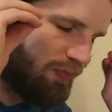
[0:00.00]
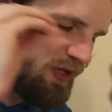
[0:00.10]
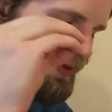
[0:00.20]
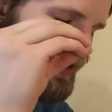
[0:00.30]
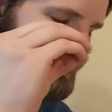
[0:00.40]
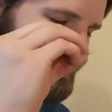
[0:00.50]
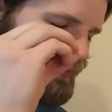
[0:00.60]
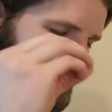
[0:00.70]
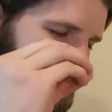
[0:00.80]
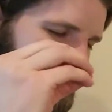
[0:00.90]
big picture,
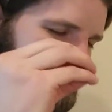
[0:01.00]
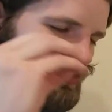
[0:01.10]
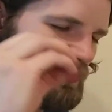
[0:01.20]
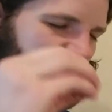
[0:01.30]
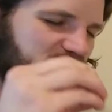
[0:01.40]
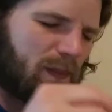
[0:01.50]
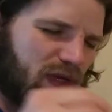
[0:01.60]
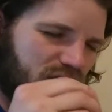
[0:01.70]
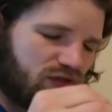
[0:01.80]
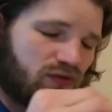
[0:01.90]
big picture, big
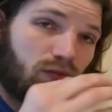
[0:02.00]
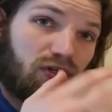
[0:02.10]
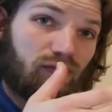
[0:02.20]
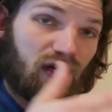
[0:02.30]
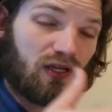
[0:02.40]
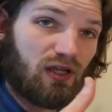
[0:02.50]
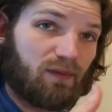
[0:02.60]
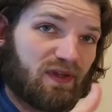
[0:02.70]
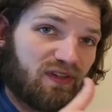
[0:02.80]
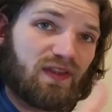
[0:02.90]
picture. When you're writing
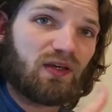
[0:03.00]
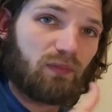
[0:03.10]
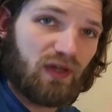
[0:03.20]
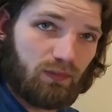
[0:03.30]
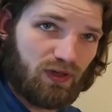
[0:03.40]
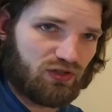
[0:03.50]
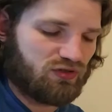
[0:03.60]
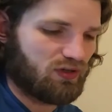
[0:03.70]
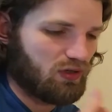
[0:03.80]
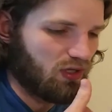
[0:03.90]
comments, think big
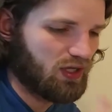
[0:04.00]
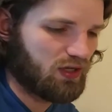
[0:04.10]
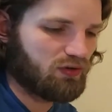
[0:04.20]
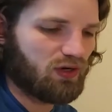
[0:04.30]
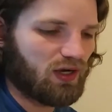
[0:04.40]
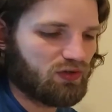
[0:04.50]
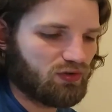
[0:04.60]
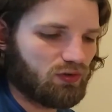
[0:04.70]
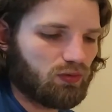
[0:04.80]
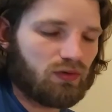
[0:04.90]
picture. Here is
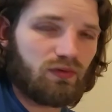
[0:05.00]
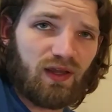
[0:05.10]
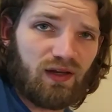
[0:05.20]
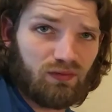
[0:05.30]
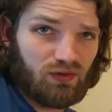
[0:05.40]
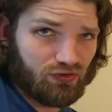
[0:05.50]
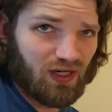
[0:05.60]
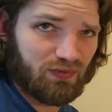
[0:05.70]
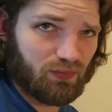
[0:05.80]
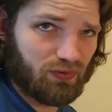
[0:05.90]
a quote that
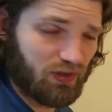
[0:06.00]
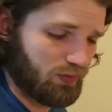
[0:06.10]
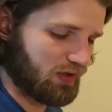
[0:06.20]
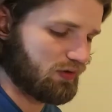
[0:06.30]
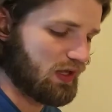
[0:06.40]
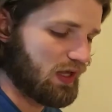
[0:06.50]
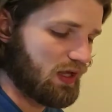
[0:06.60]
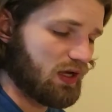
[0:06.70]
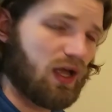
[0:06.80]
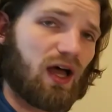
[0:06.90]
describes it pretty well.
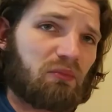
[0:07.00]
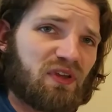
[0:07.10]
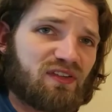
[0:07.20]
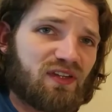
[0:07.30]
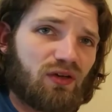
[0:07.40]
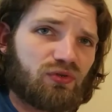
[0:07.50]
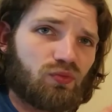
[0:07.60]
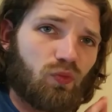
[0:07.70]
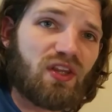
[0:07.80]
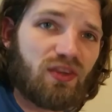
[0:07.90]
Comments tell you
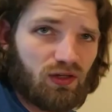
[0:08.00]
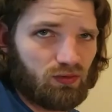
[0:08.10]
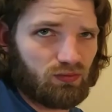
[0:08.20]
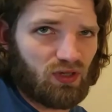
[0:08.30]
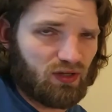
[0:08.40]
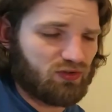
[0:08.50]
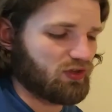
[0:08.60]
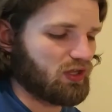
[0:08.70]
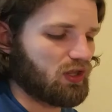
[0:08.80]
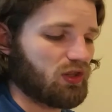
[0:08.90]
what the code
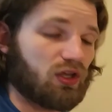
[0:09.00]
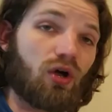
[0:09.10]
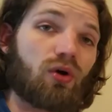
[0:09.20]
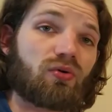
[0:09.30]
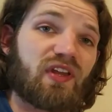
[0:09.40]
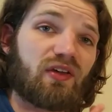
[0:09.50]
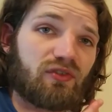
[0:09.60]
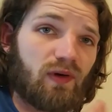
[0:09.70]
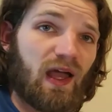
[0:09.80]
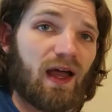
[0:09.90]
does. The code
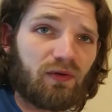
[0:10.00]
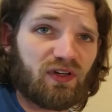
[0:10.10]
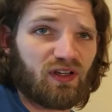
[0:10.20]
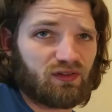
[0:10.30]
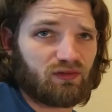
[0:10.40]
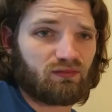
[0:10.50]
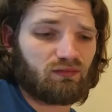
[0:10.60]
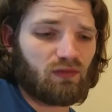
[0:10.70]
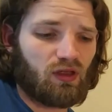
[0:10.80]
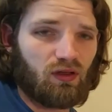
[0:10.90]
tells you how it does it.
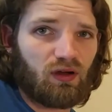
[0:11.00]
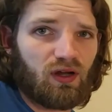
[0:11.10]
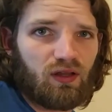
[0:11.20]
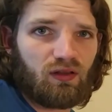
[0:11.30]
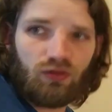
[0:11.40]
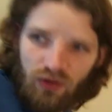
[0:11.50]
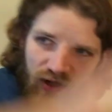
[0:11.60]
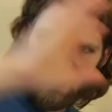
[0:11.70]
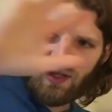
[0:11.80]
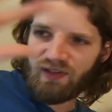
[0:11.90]
All right,
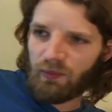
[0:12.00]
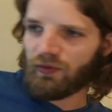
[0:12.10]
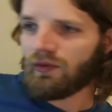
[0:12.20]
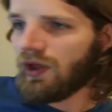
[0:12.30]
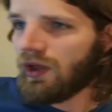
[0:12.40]
example.